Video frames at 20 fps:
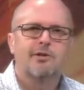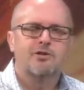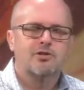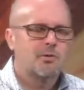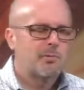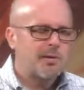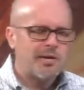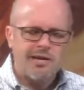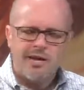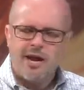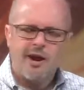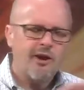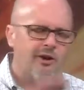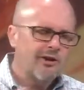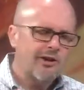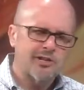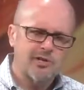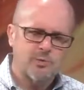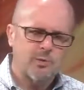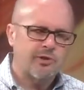So be
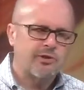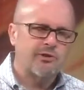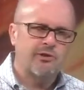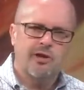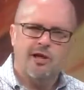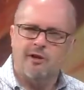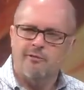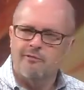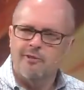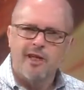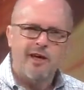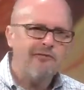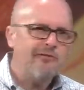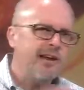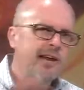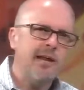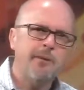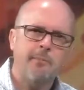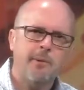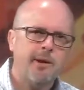careless with your love. Love
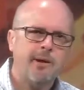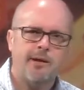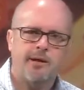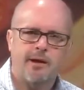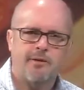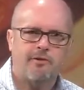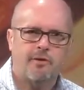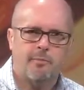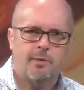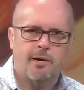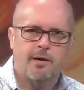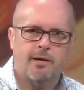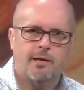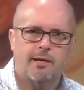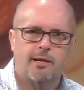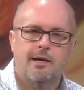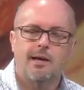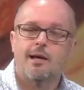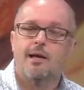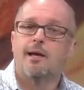anybody and everybody,
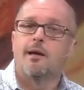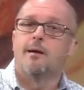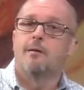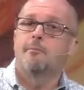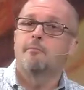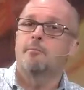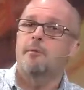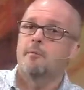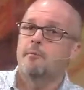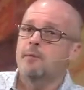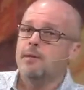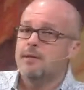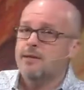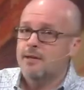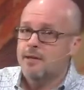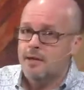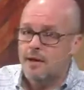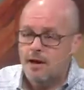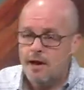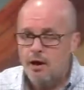but be
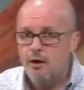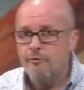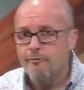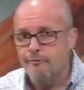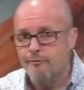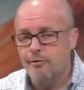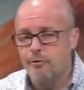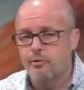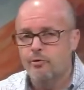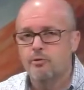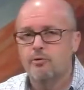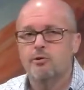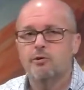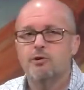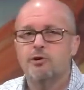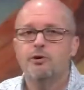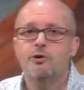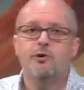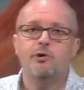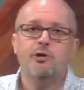careful
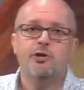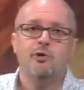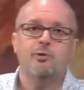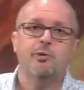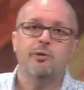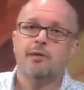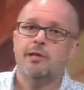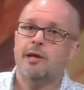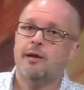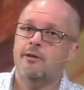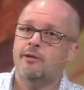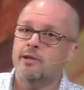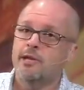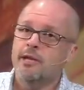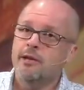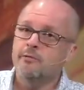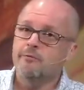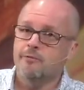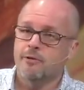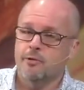who you allow to
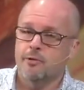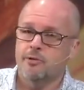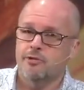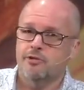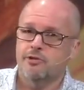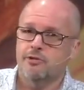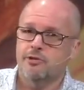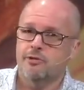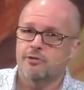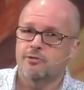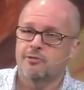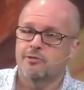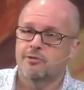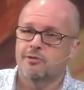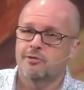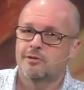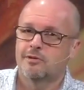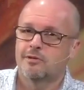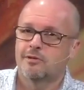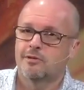influence you.
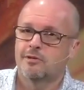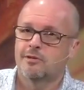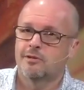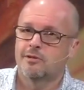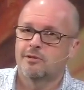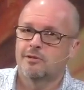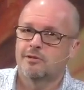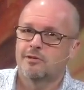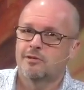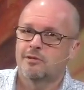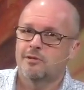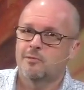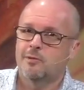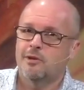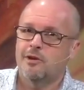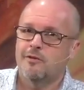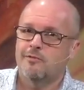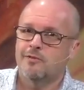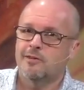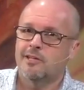And don't
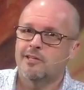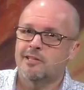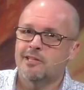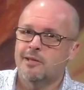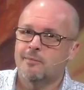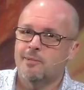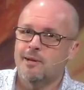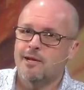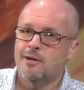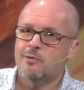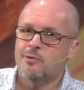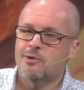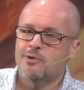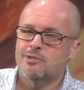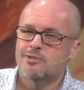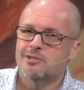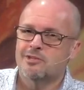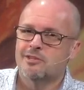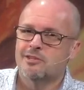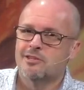we often get that
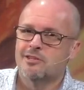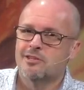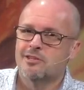backwards?